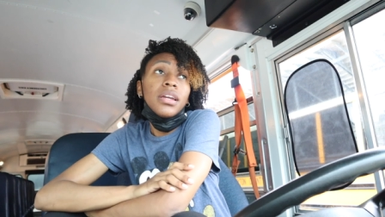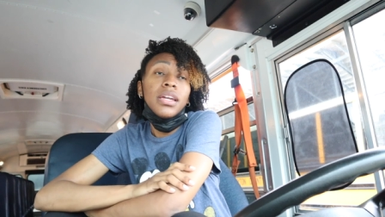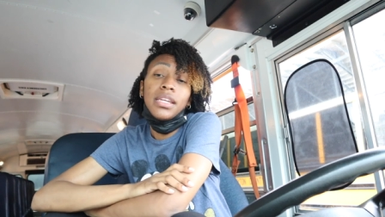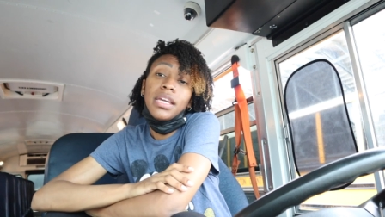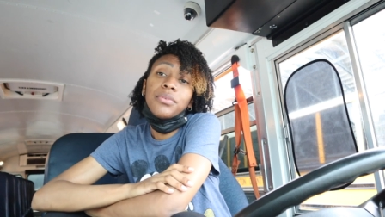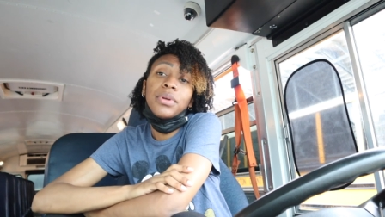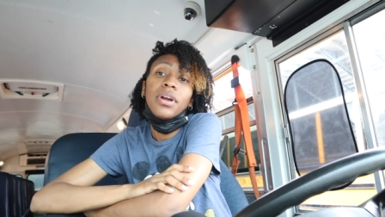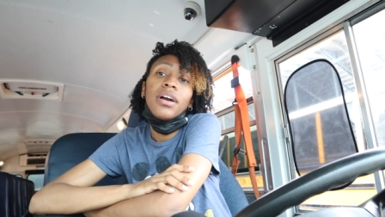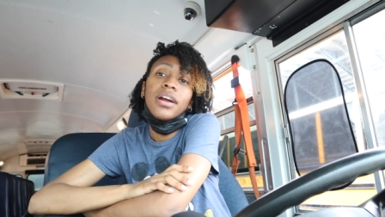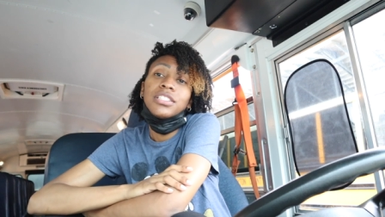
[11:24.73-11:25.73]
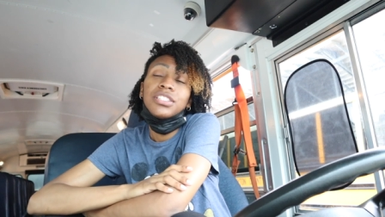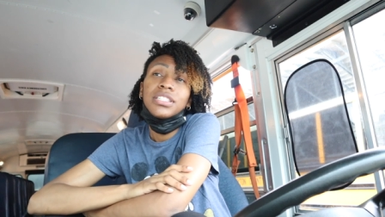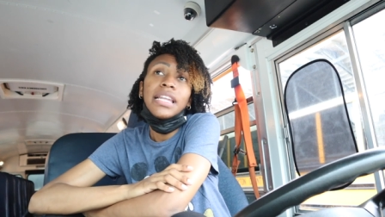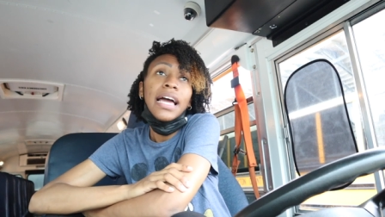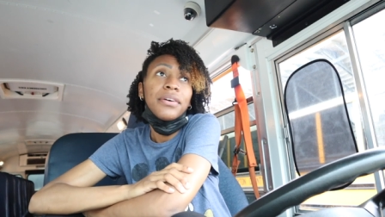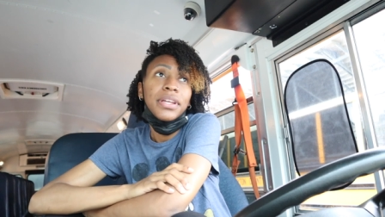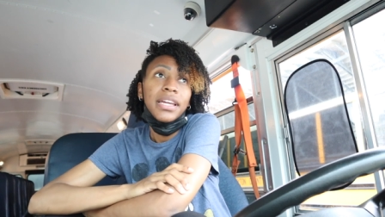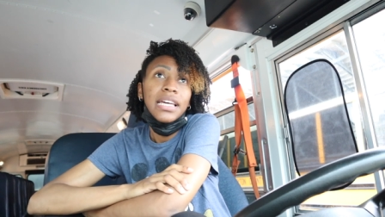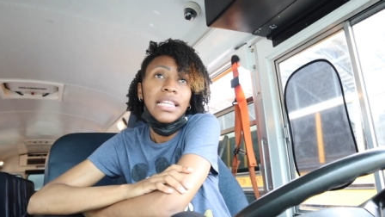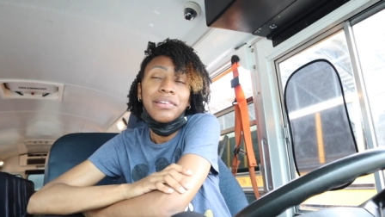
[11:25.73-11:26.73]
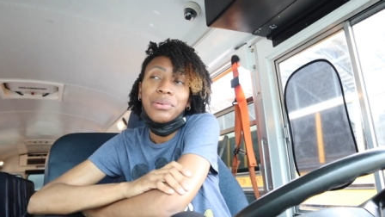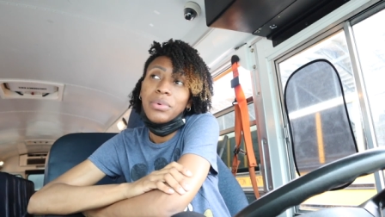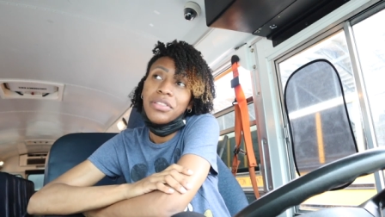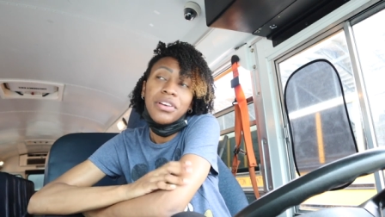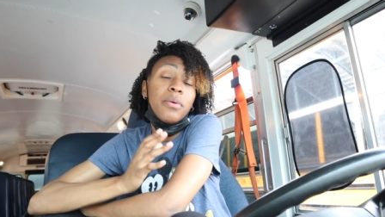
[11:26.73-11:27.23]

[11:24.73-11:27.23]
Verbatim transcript: And here we are, just cloudy, cloudy weather.